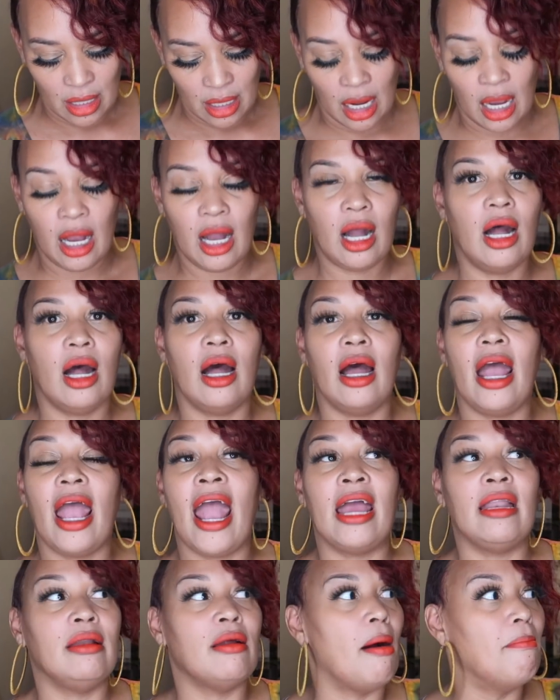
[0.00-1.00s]

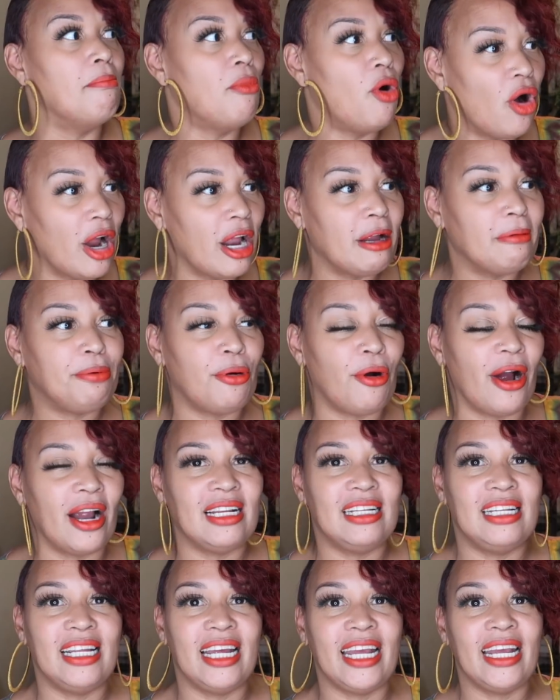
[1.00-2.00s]
and more
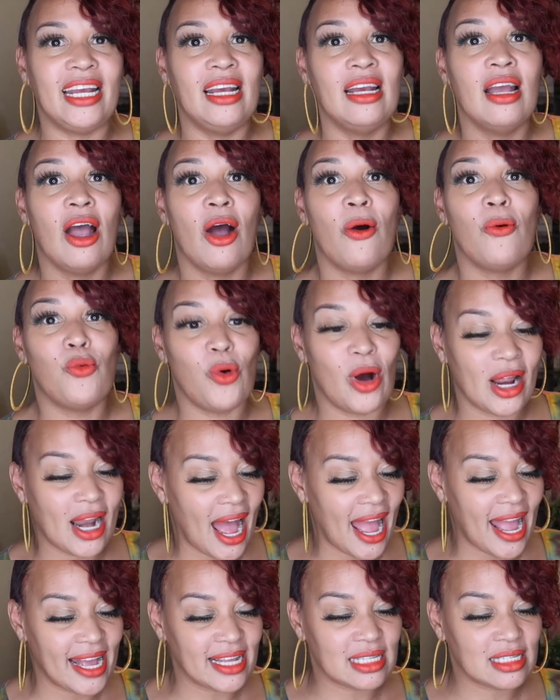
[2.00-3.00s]
importantly, what
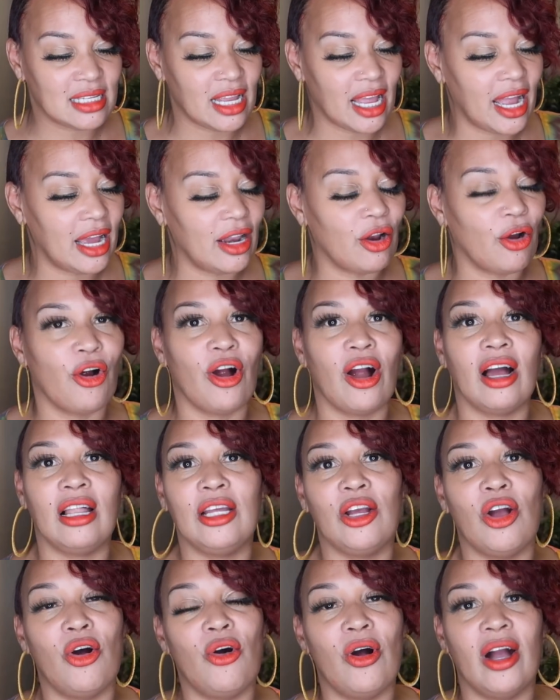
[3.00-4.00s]
I had said
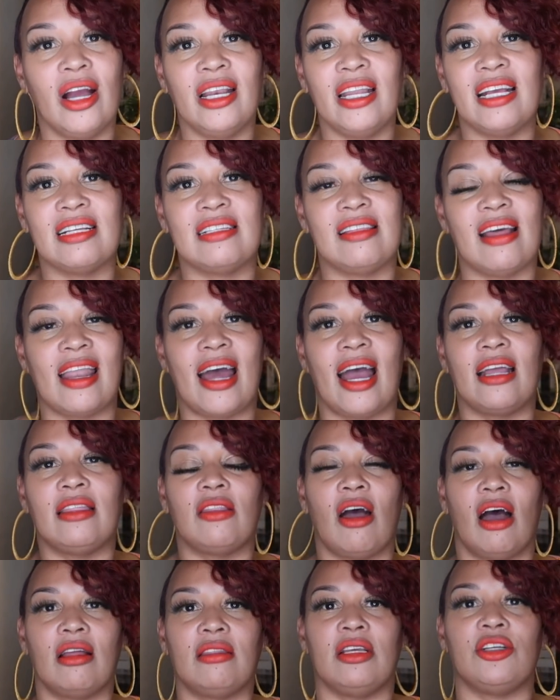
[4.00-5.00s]
early on is that I
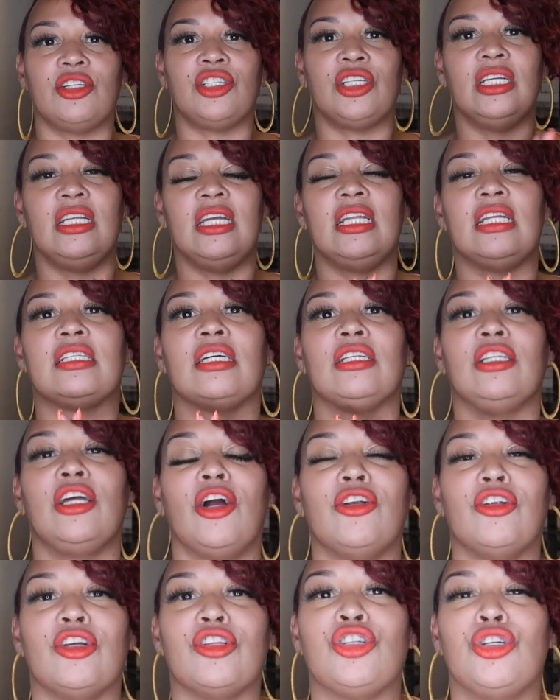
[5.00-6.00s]
thought that she needed to
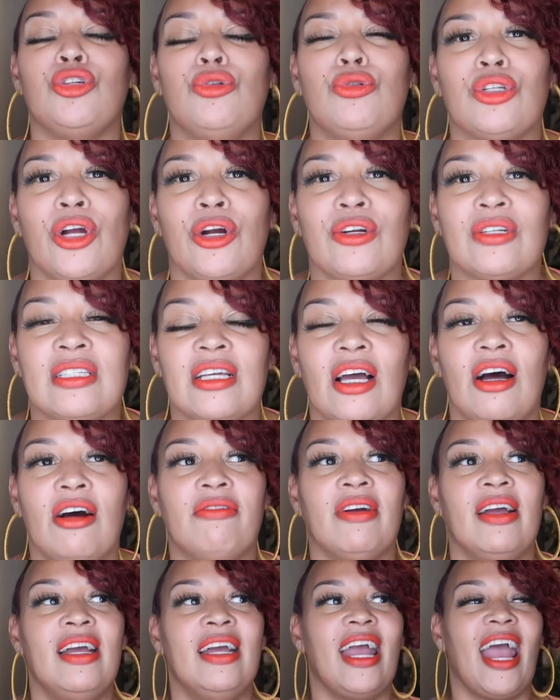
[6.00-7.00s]
learn to choose herself.
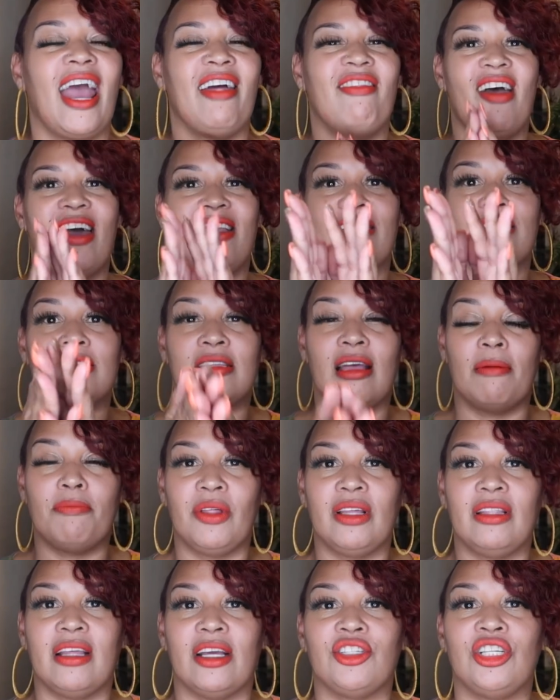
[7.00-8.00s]
And that is
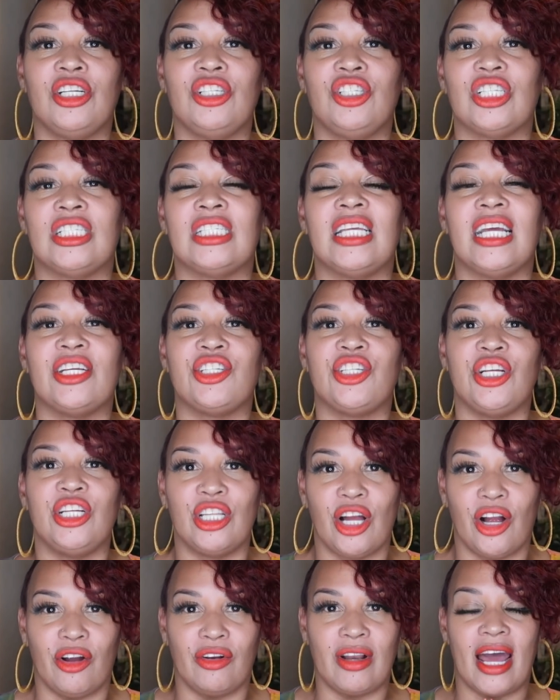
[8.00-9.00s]
something that she just said she
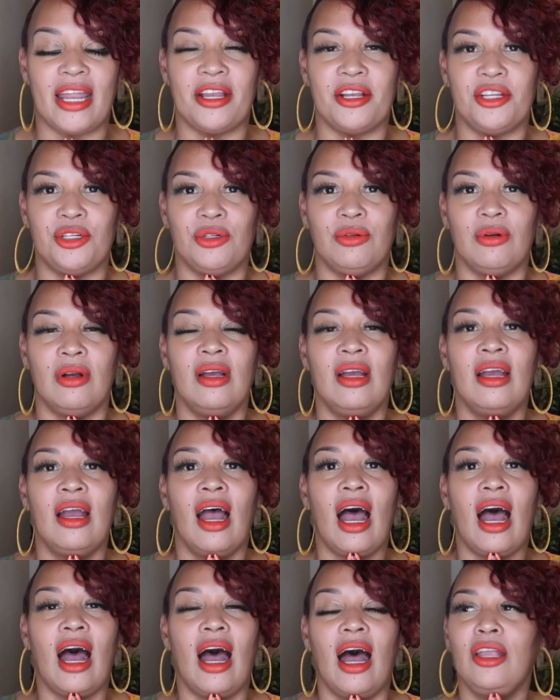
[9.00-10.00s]
learned how to do.
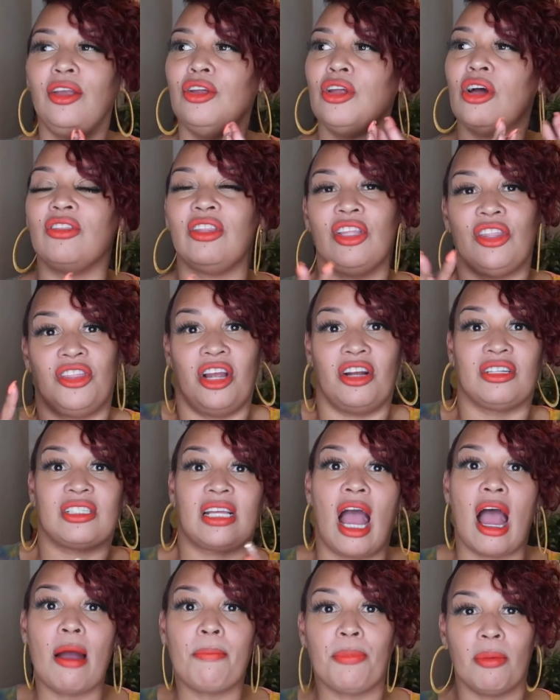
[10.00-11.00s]
You know, that there's
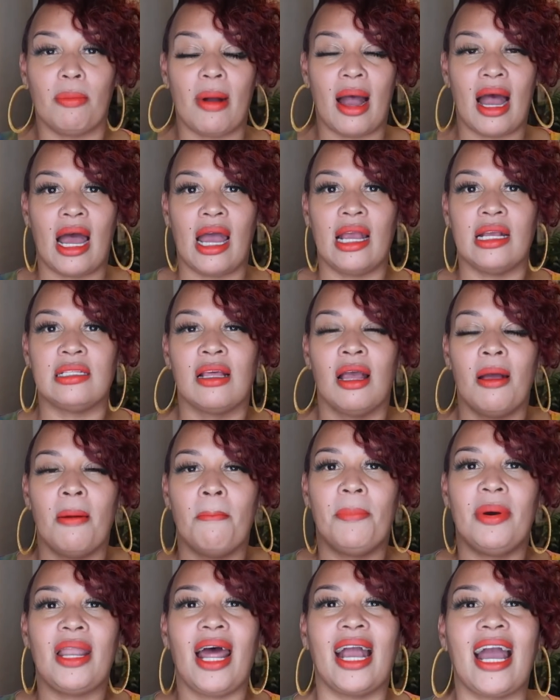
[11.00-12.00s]
compromise,
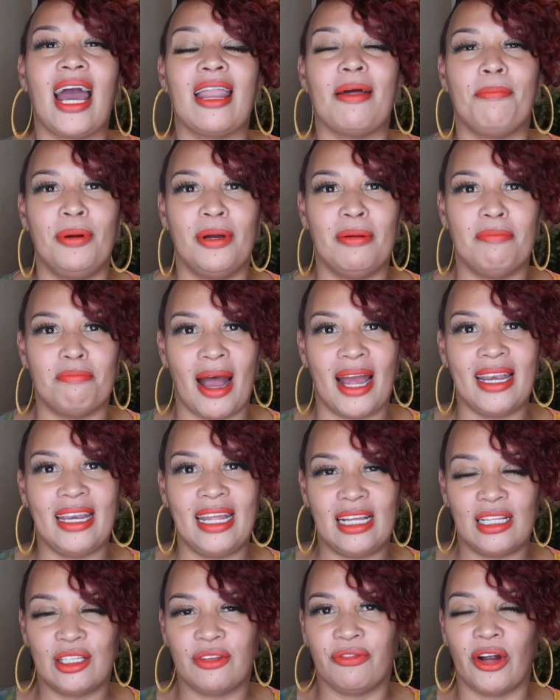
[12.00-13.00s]
but I got to put my
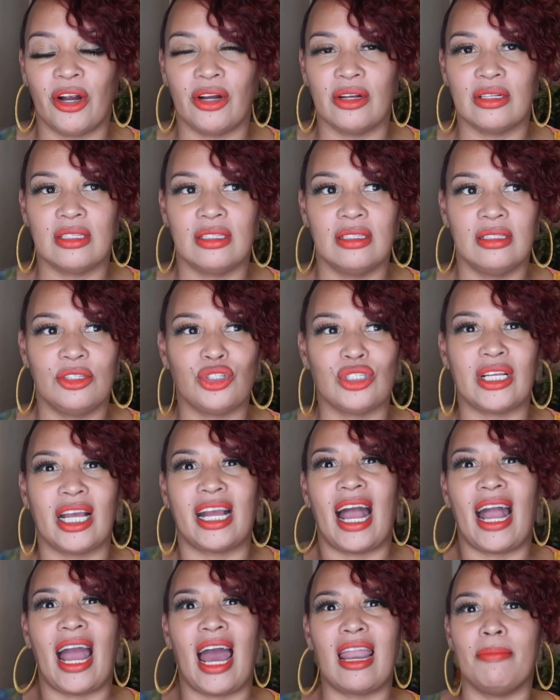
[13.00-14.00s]
needs first. She was
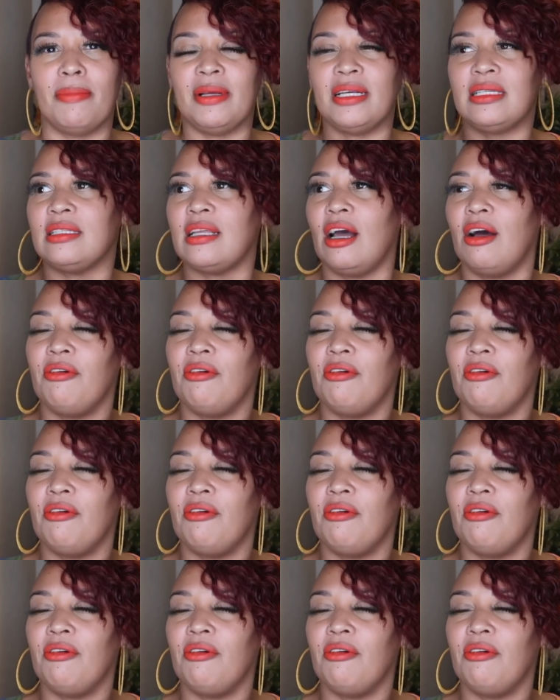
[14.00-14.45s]
like, I got to be